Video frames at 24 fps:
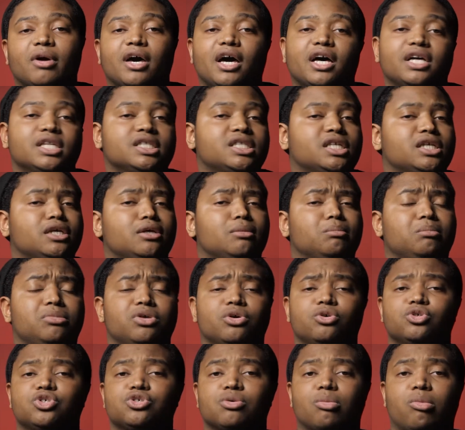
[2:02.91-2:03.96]
content,
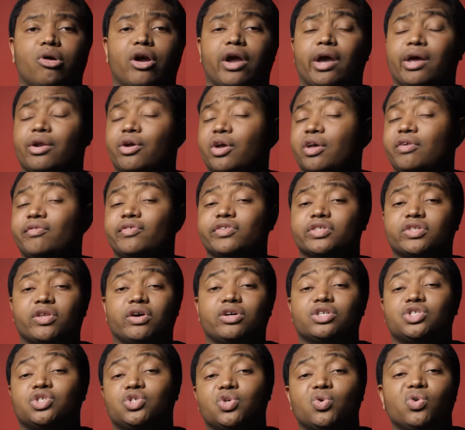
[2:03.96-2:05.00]
build your brand, or even
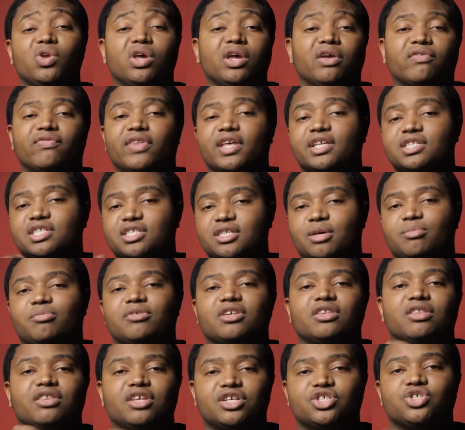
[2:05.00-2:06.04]
start shooting if that's
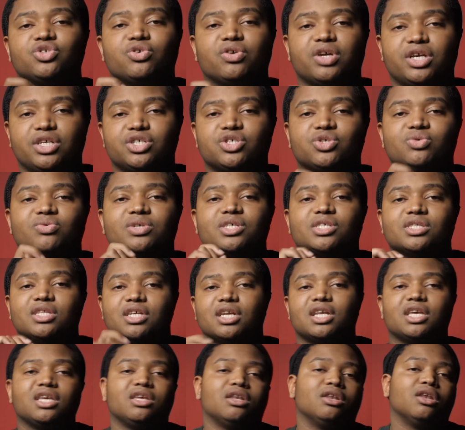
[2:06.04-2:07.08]
something that you're interested
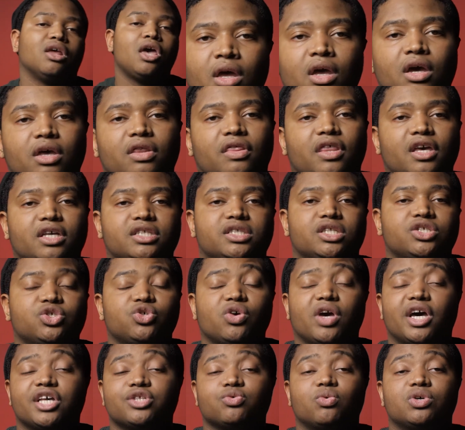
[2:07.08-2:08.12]
in. Things that you
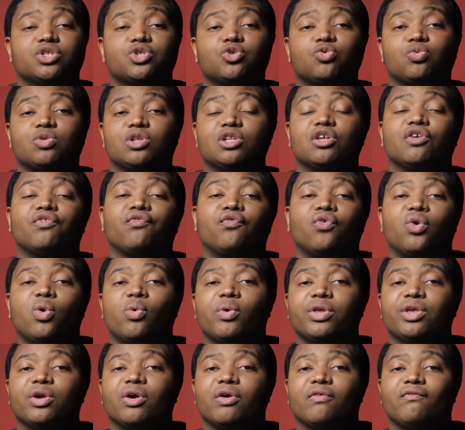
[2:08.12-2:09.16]
guys want to look for
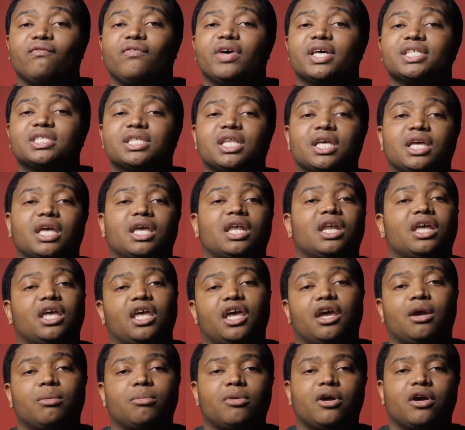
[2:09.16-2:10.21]
when you're investing in a
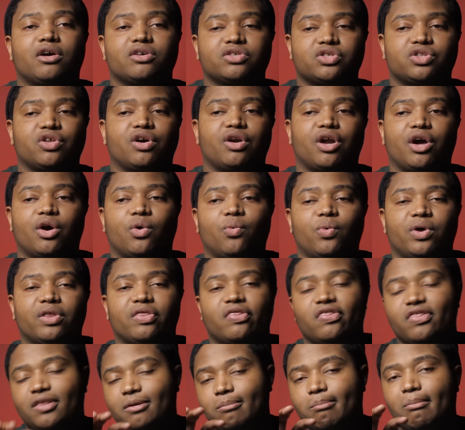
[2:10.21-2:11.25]
camera, I'll start out with
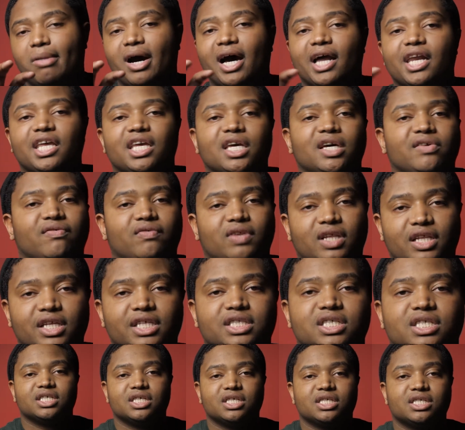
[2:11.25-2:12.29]
the body of
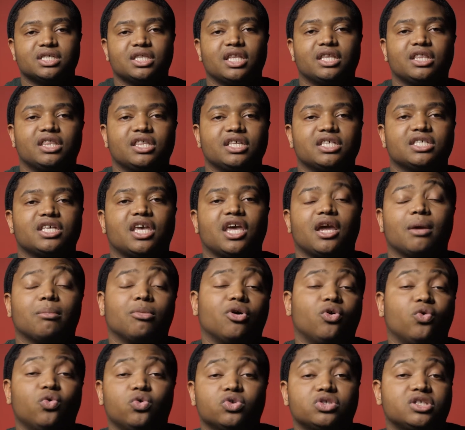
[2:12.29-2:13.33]
lenses that this camera
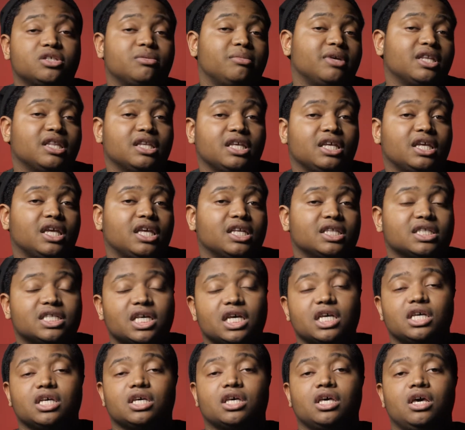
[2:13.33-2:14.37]
ultimately can
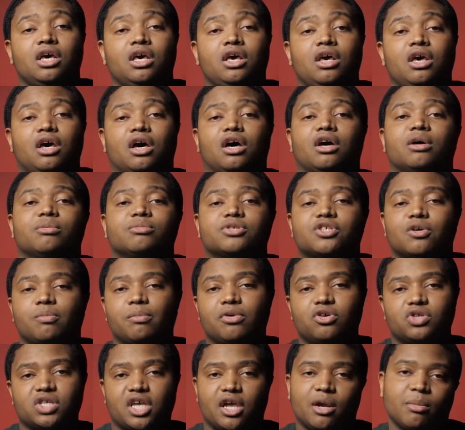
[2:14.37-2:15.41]
take. So
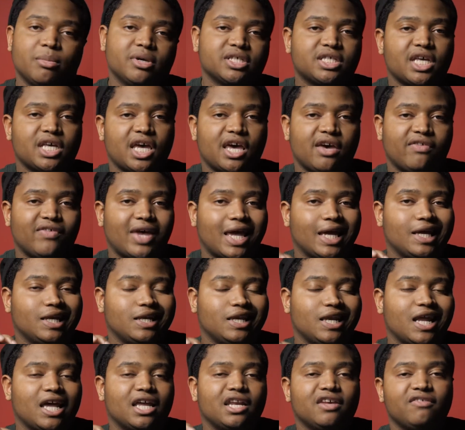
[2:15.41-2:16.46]
most cameras have a
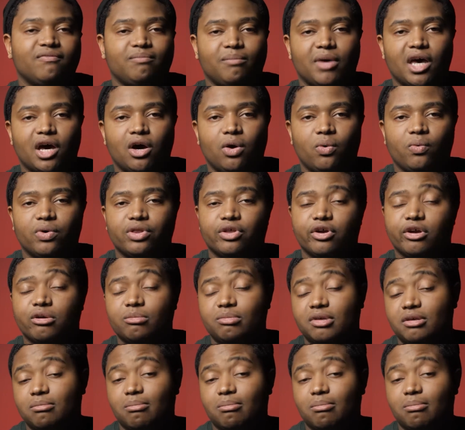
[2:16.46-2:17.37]
native mount, whether it be